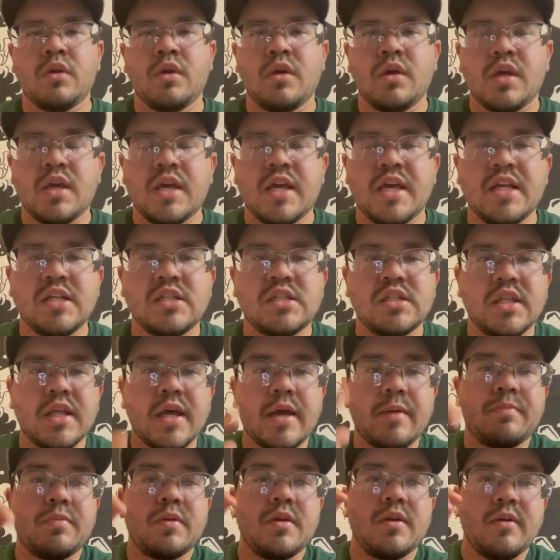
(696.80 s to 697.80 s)
he
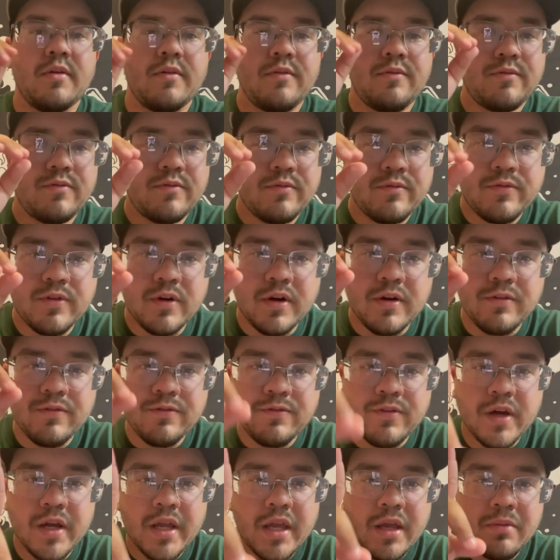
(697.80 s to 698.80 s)
slept for a
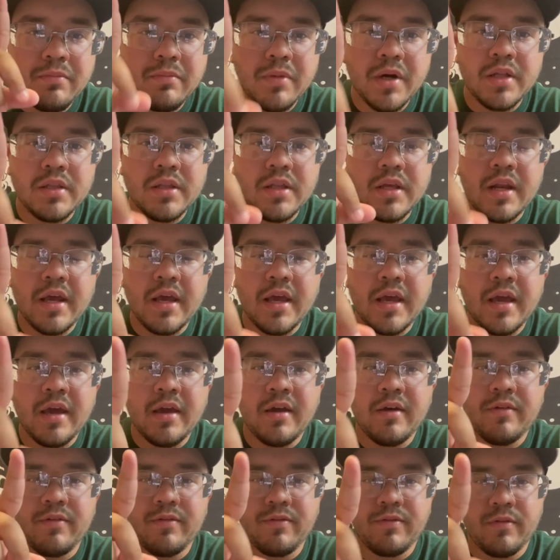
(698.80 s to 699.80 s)
fucking month and a
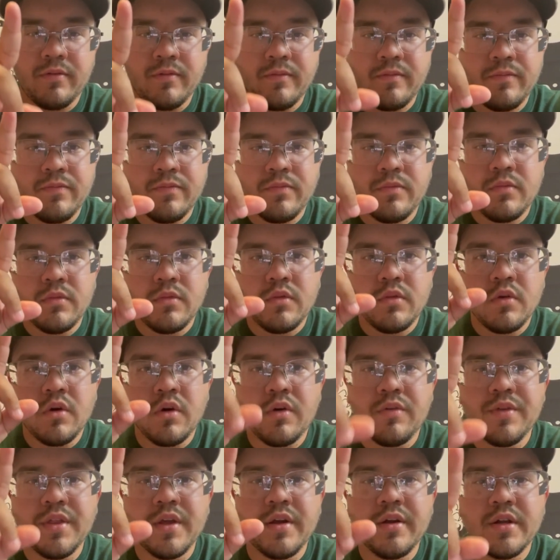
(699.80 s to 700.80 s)
half
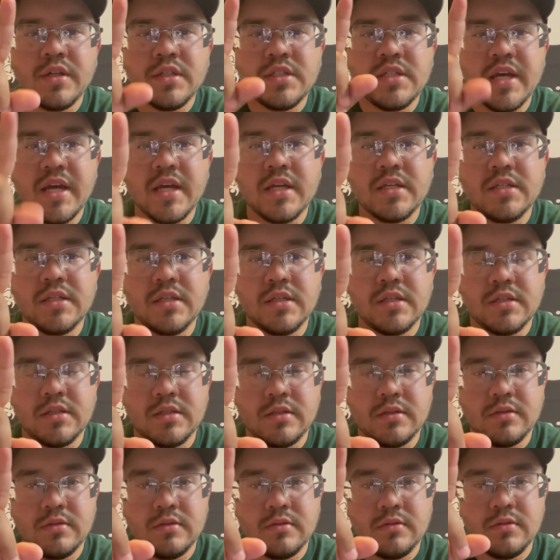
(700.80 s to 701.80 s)
over there in
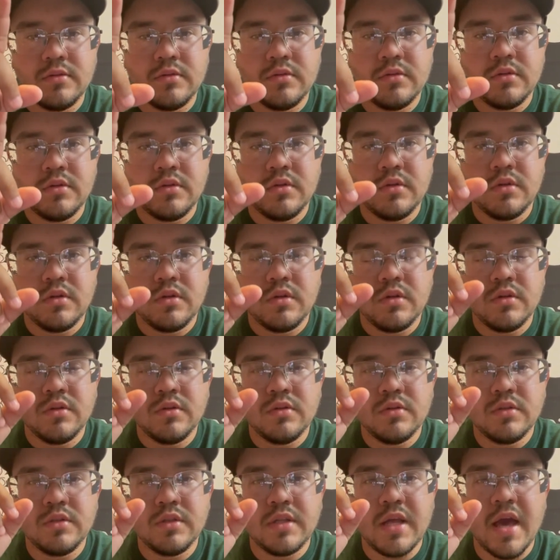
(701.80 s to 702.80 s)
Texas.
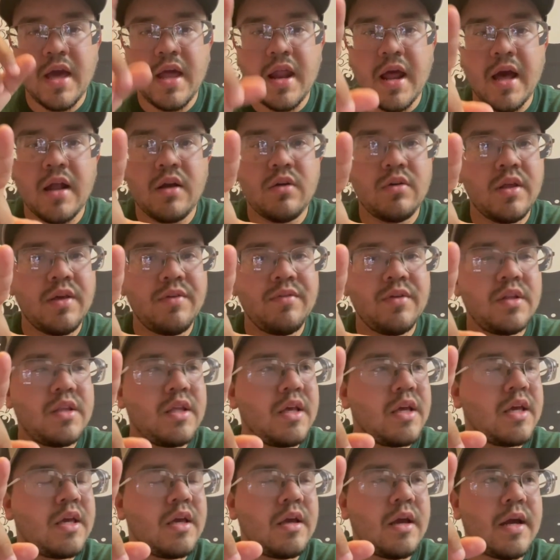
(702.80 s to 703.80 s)
That I don't even
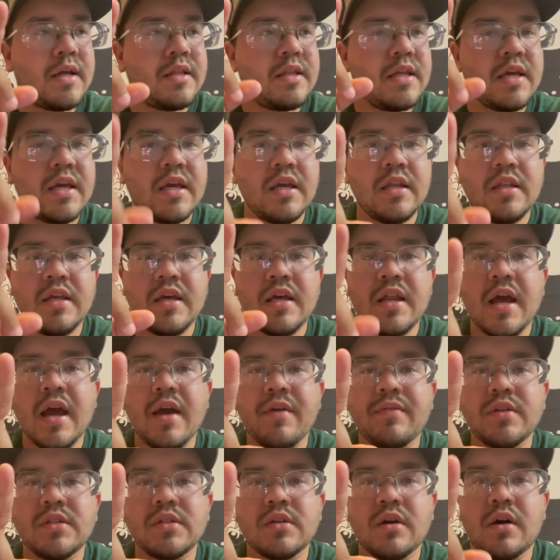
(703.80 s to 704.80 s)
think, I think he did
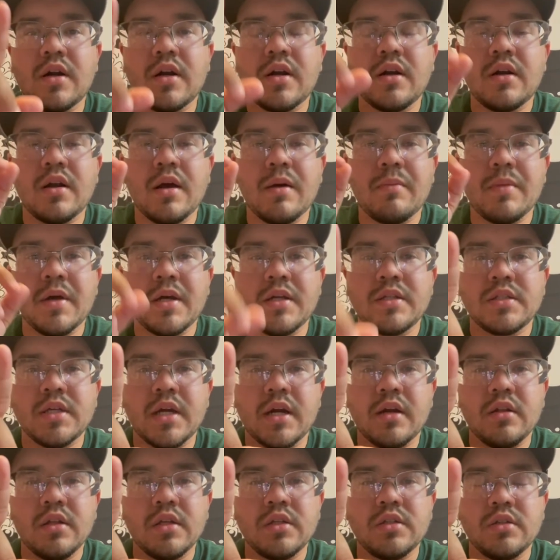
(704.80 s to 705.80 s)
have his car. I'm not
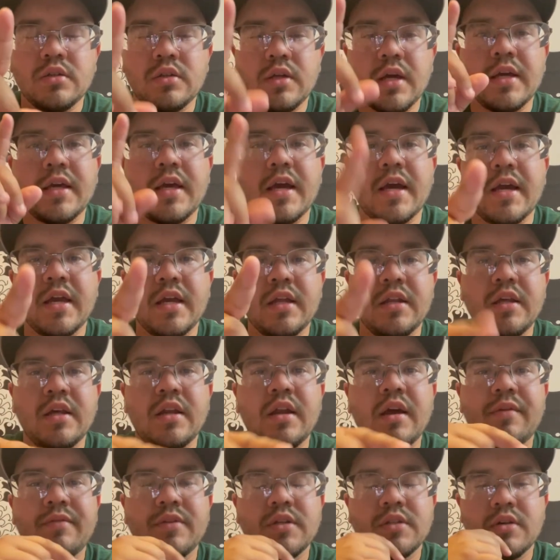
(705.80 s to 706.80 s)
entirely yeah, he did
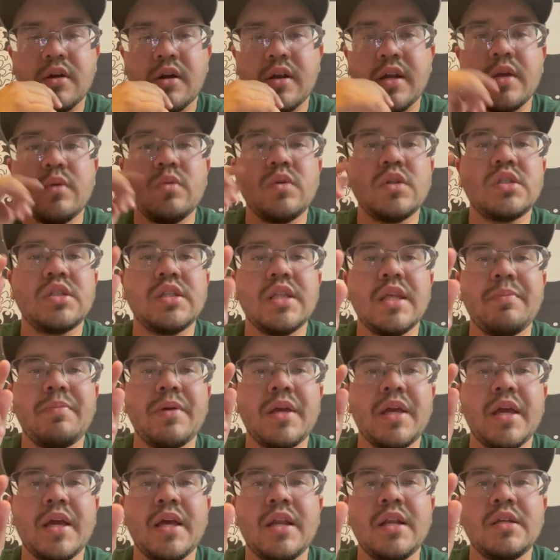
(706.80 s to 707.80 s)
have his car. He was
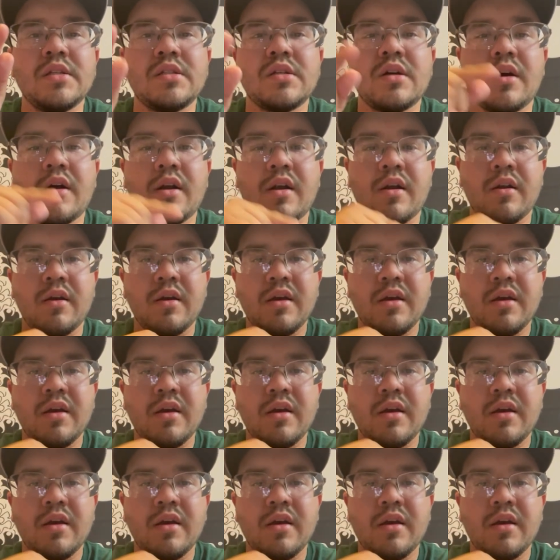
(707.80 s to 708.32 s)
sleeping in his car